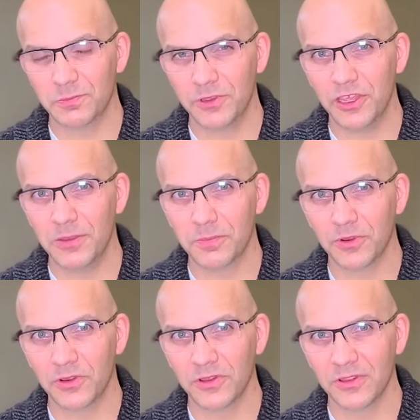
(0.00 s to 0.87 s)

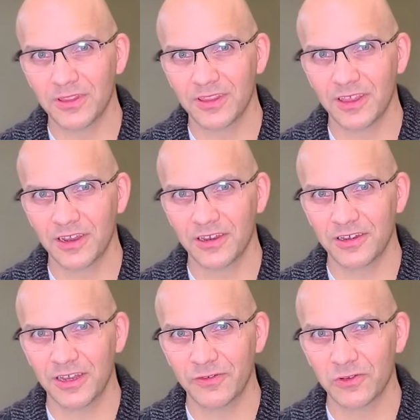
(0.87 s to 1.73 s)
people that I'd
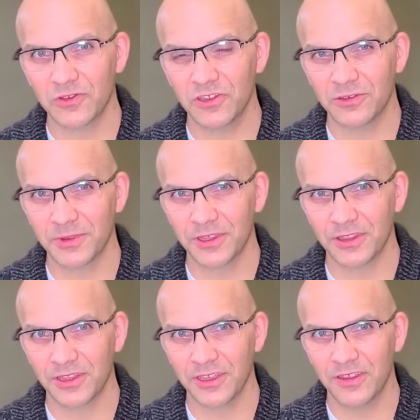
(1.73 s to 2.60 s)
never seen in my
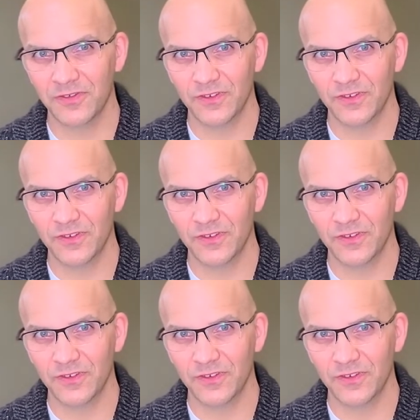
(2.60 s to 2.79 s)
life,